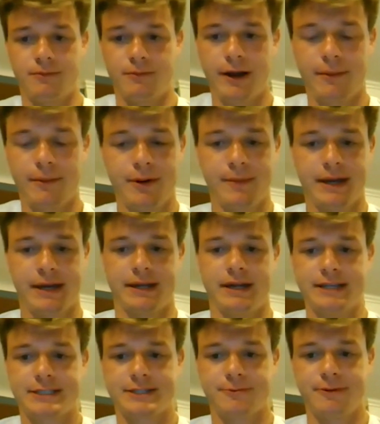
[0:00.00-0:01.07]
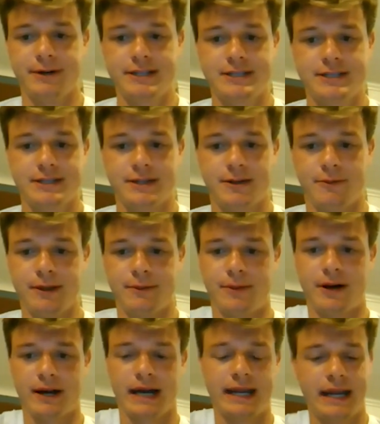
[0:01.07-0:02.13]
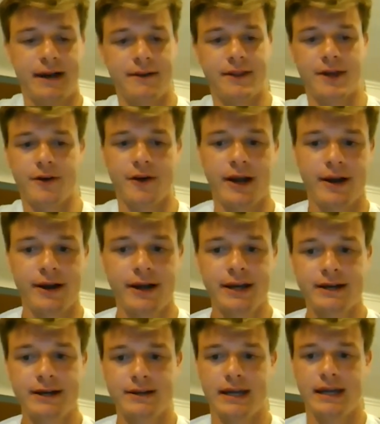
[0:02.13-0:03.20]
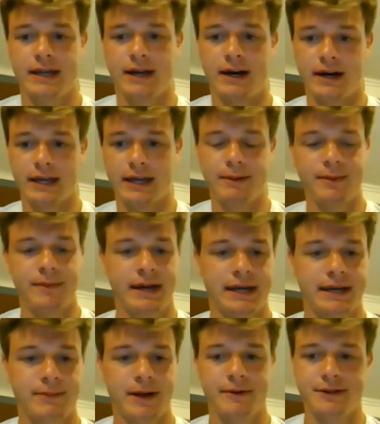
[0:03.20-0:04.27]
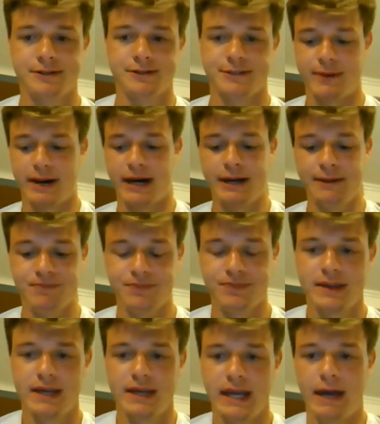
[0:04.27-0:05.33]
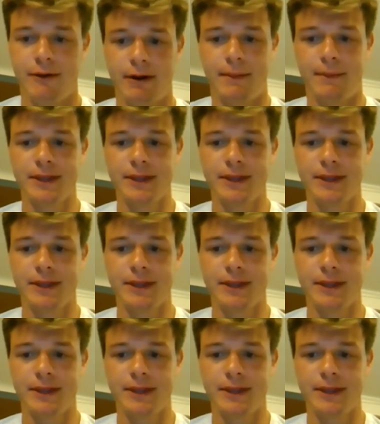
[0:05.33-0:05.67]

we were able to make a nice switch when the ball got down to the gray area and get me back in my original spot. And when I'm